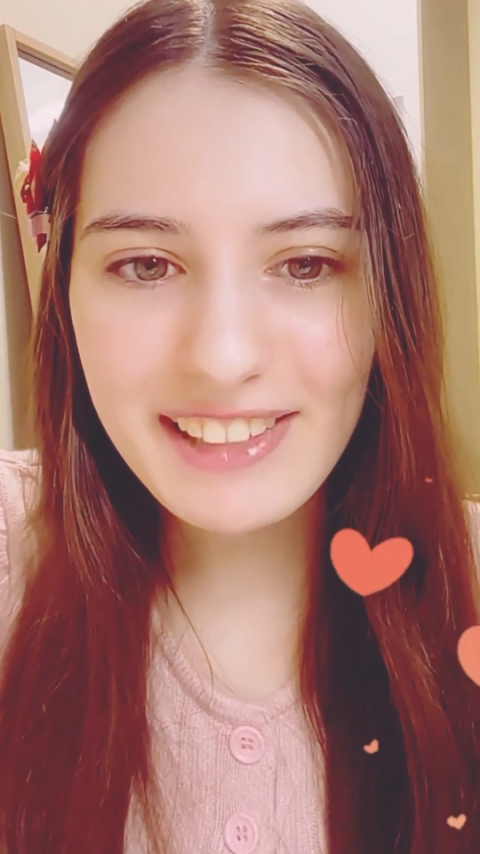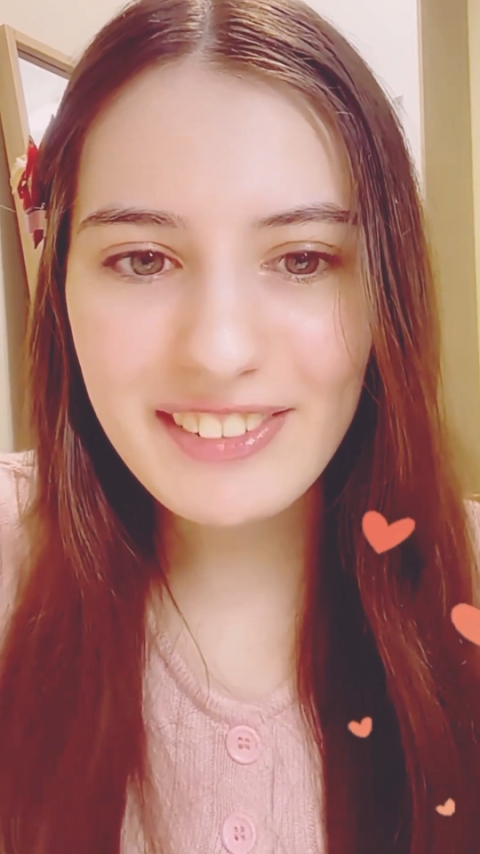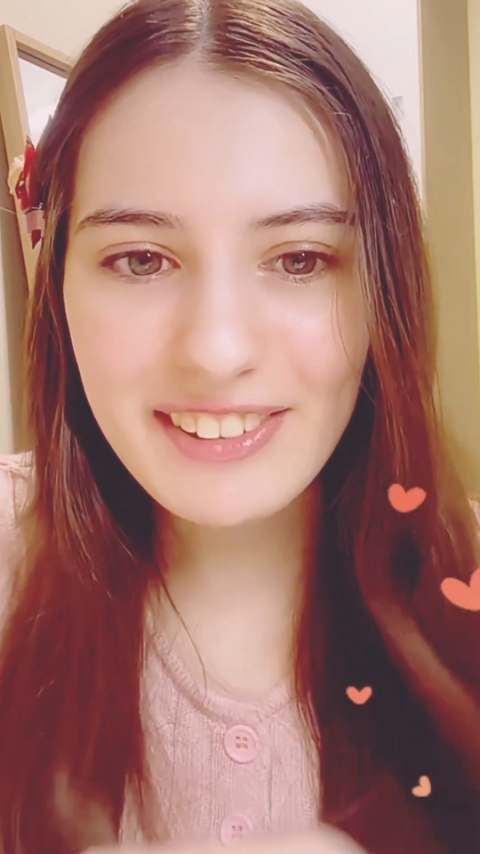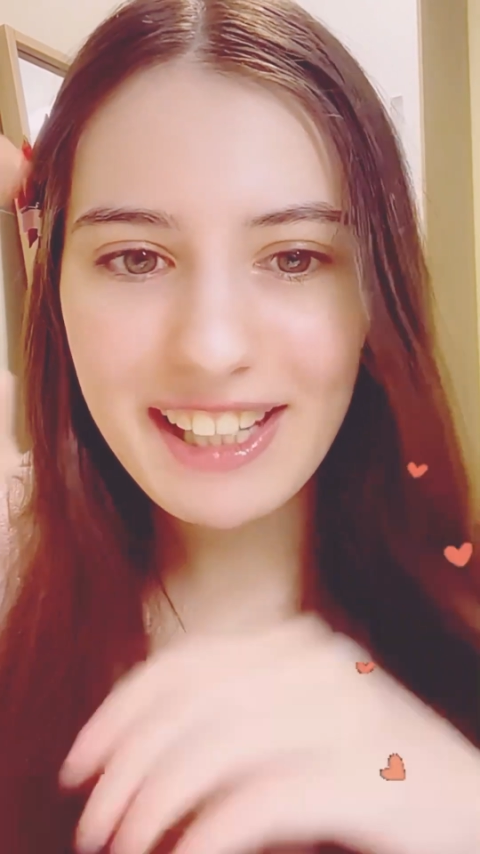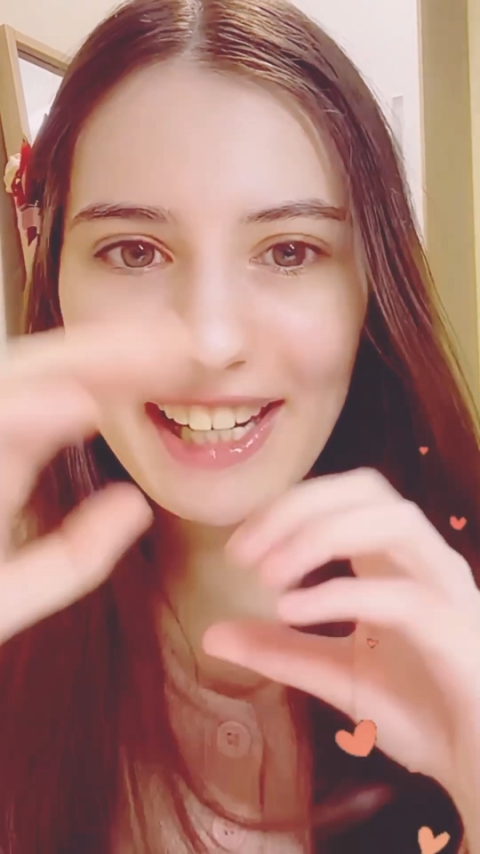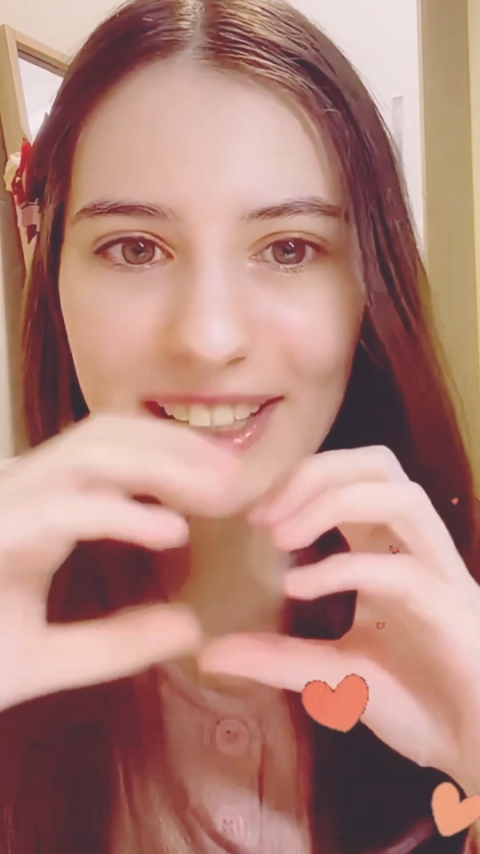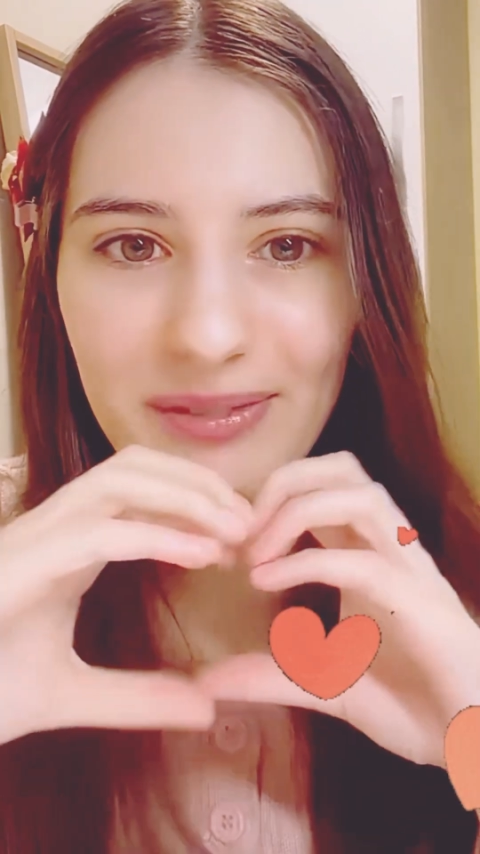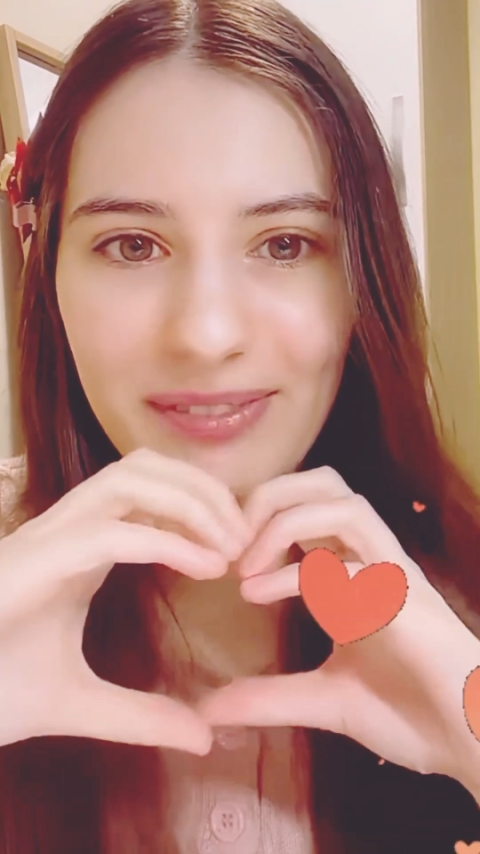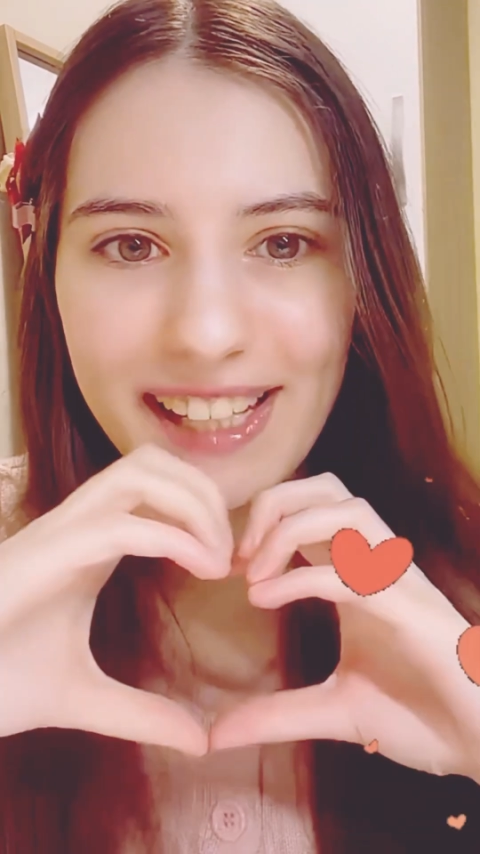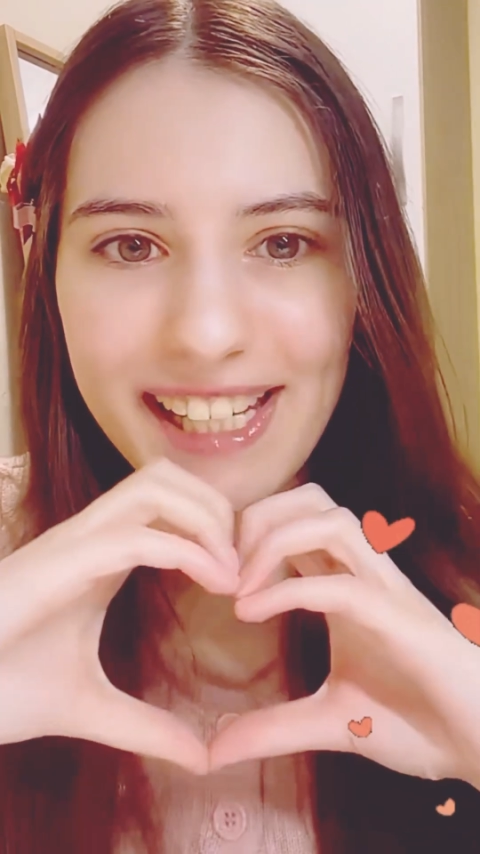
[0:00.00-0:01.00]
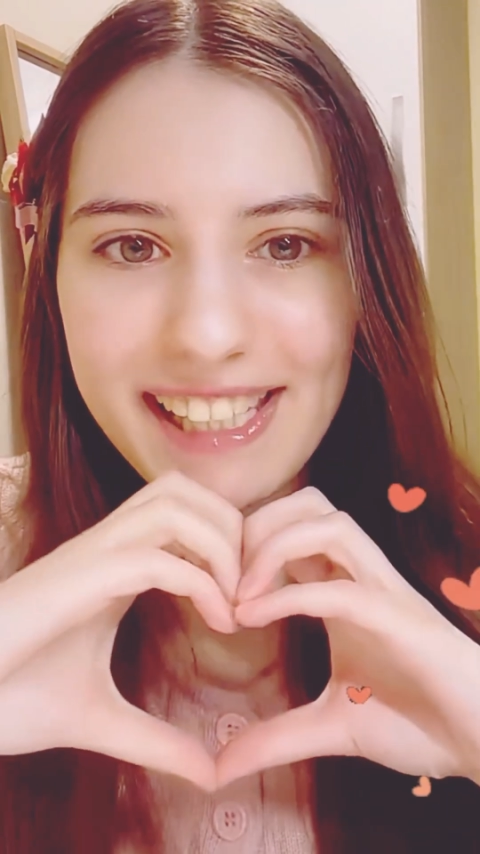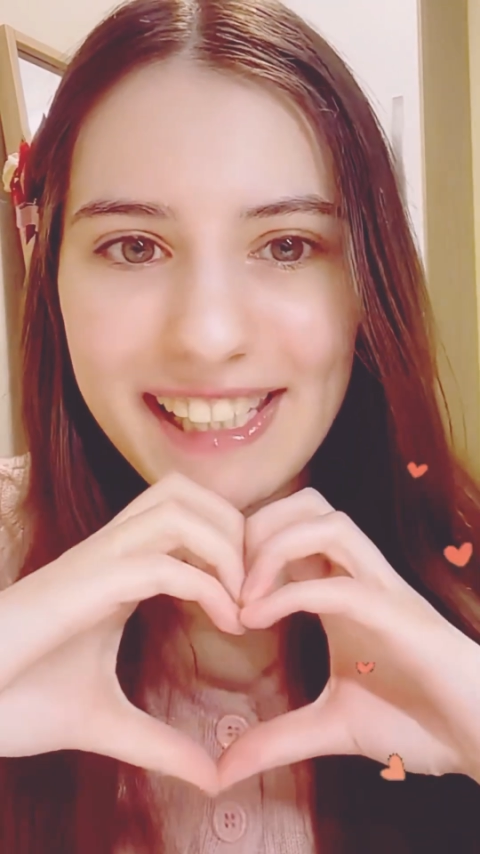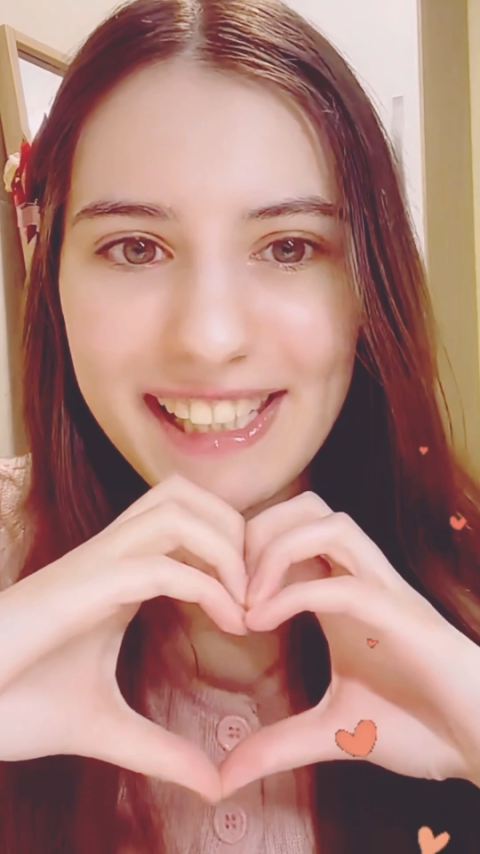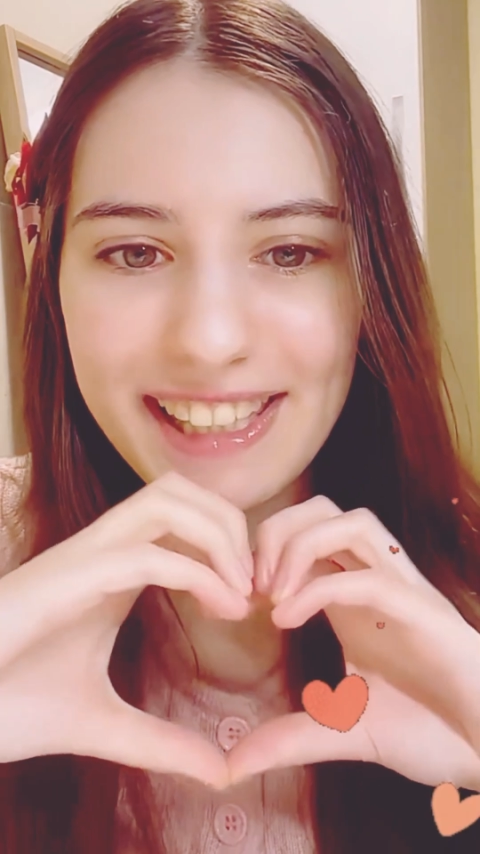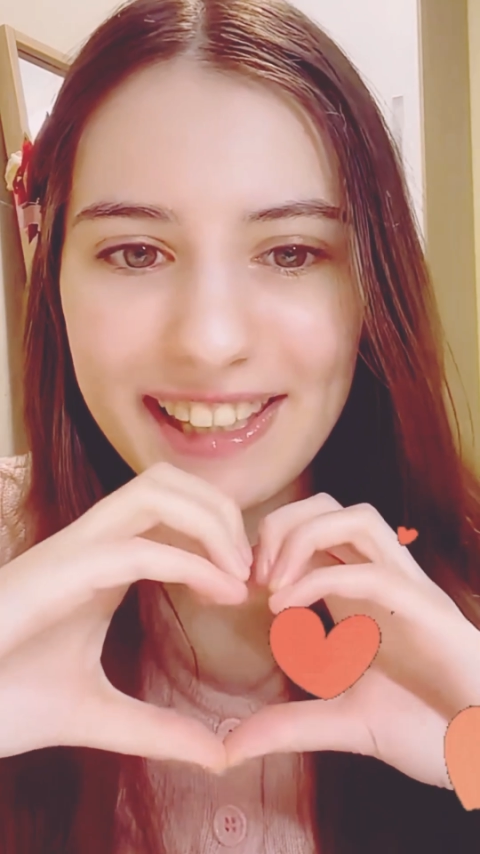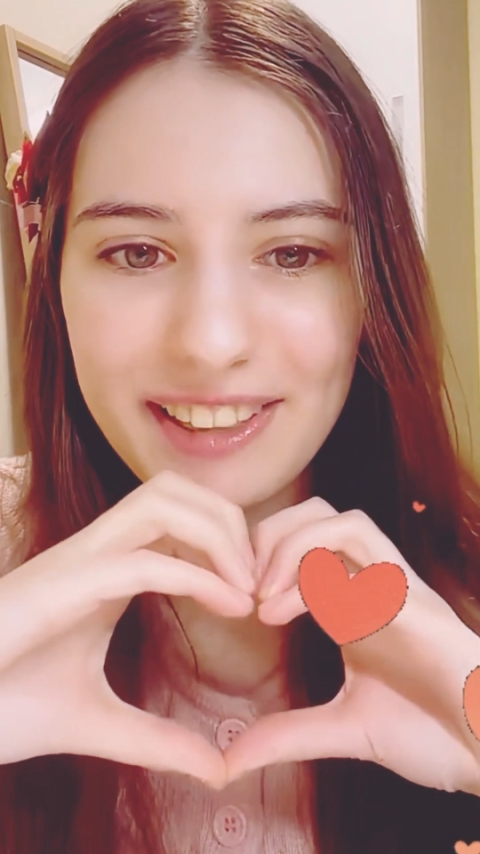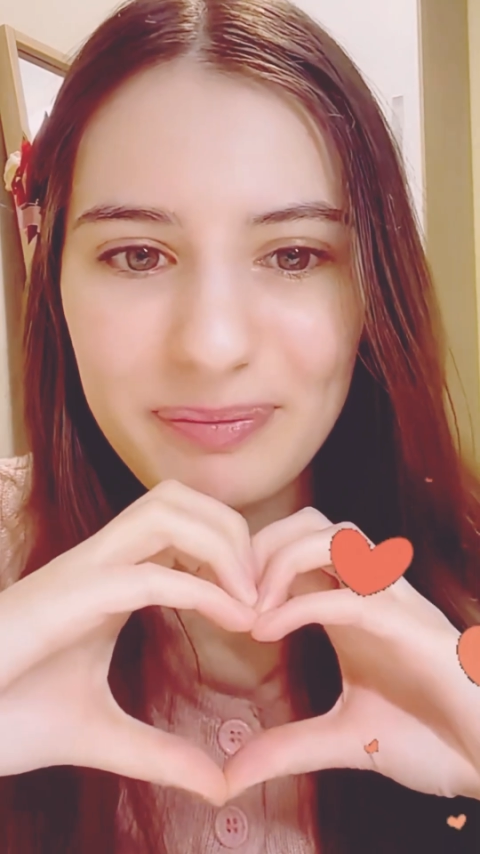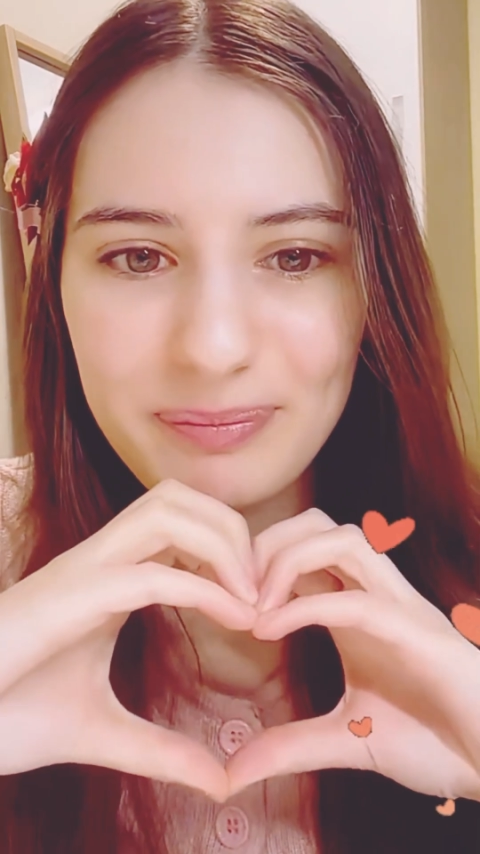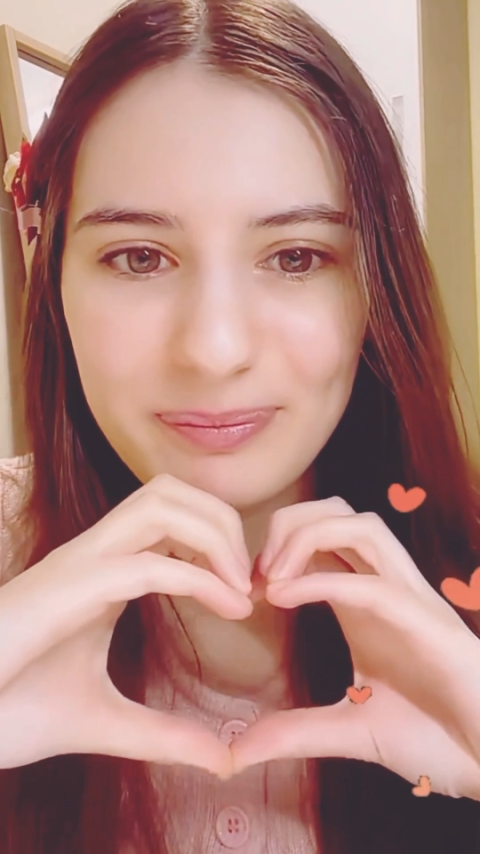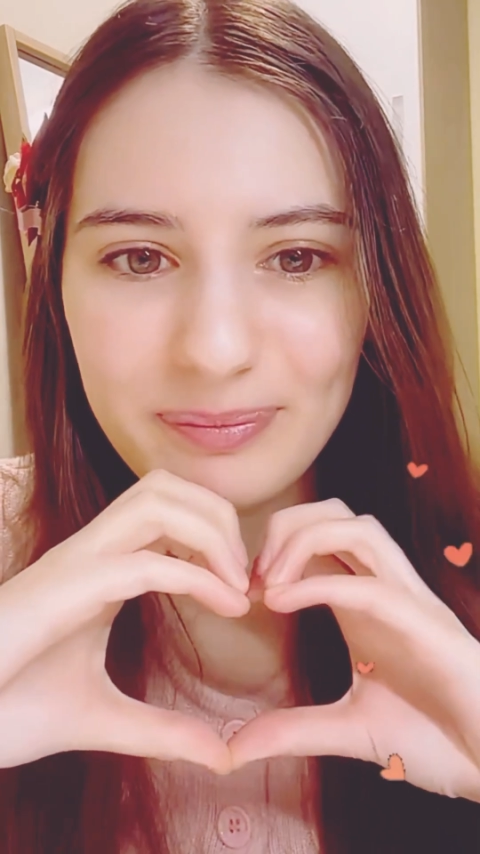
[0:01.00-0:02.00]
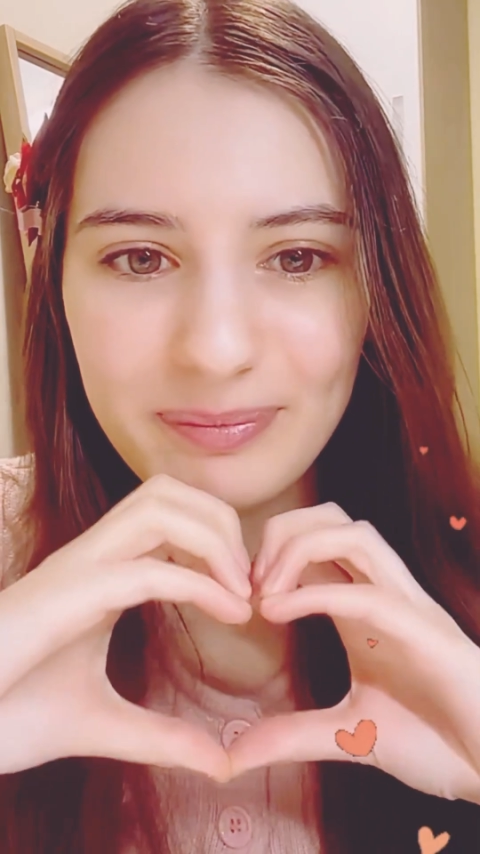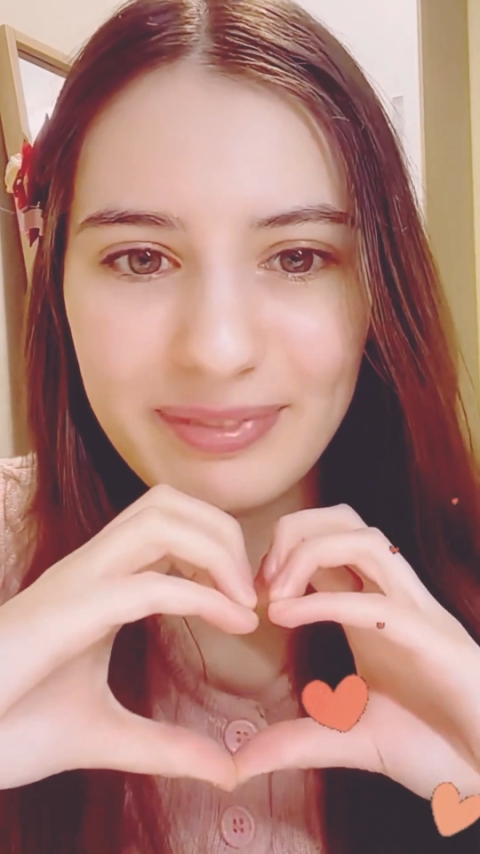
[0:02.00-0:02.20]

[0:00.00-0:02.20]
thank you for the airplane.